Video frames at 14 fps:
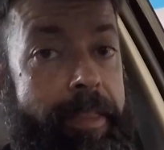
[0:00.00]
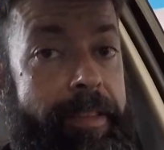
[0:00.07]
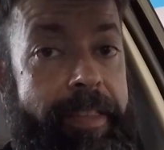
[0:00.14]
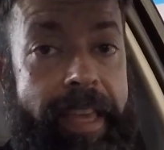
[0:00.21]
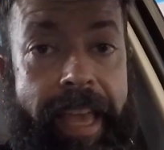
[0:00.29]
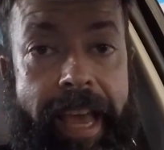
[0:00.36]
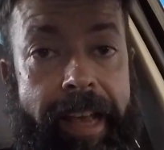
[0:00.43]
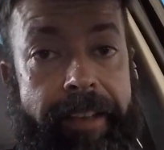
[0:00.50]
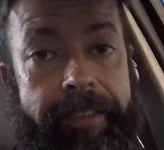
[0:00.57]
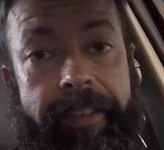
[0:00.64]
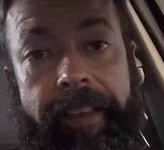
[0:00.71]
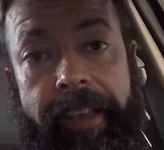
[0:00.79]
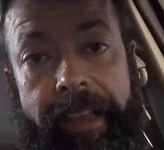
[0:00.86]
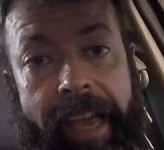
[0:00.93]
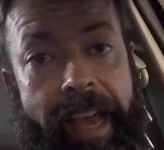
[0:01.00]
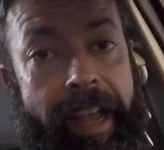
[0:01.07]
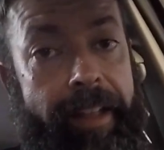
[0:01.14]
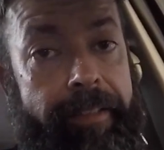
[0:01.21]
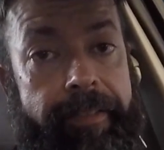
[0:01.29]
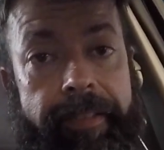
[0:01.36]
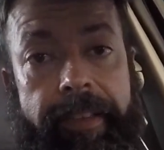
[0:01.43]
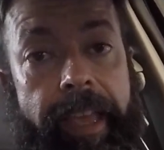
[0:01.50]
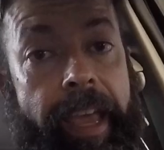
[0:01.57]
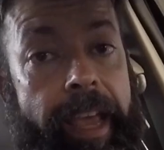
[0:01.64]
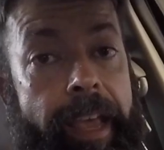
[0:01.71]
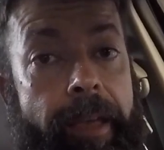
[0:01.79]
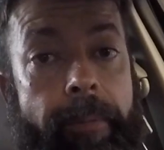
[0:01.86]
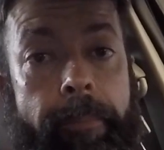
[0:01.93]
This thing has heads,
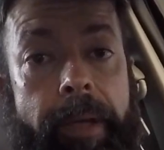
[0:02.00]
cam,